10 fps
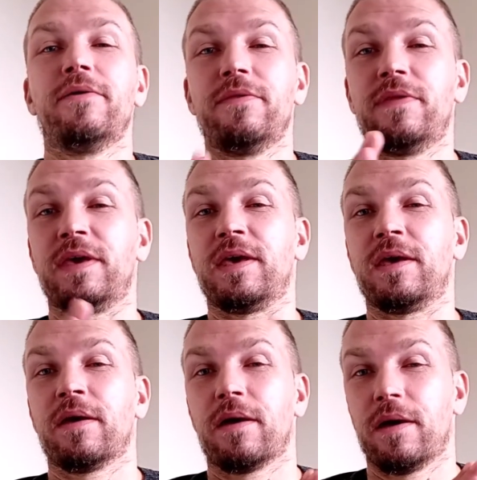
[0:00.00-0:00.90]

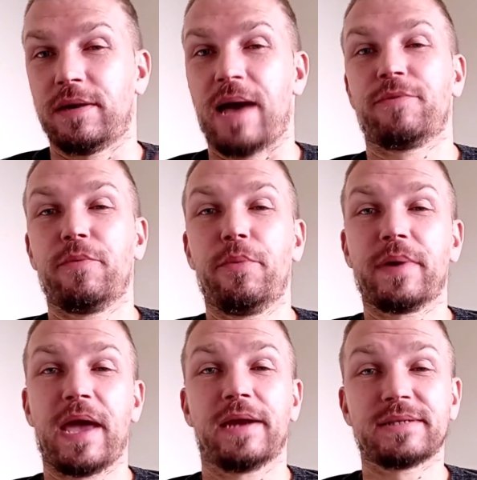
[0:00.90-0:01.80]
The adaptable
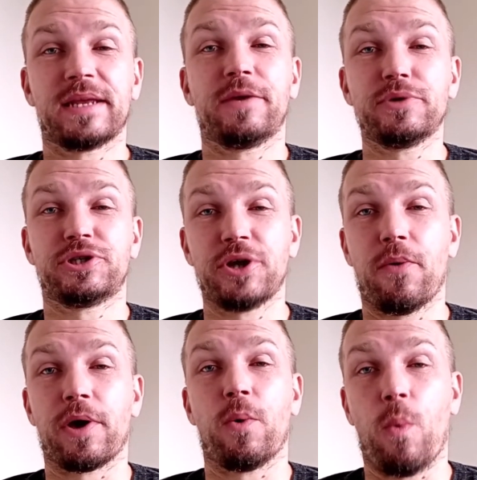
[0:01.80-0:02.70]
mechanics that he was showing,